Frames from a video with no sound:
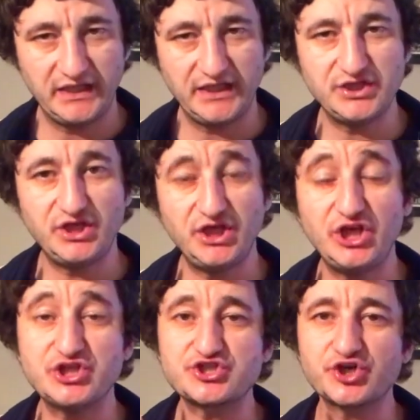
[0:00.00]

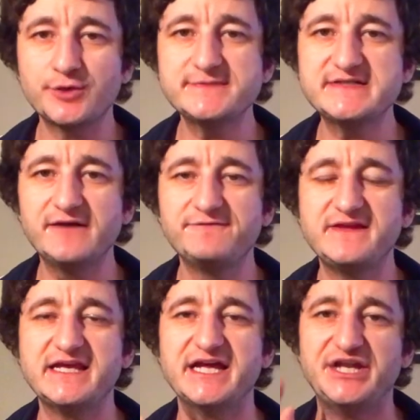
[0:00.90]
in terms of
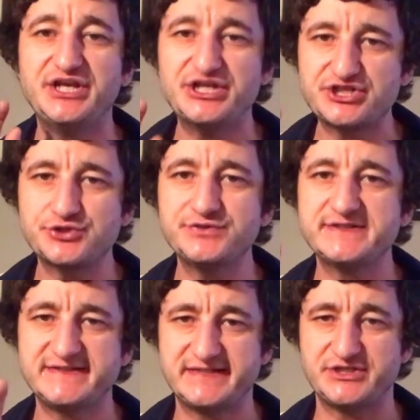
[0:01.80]
the initial
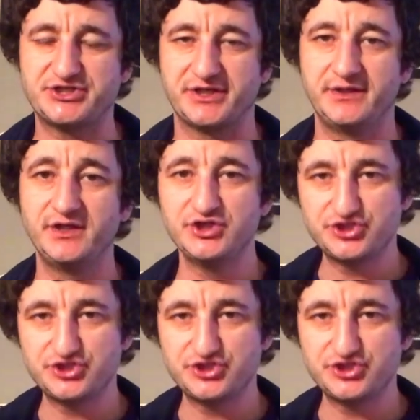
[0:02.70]
decision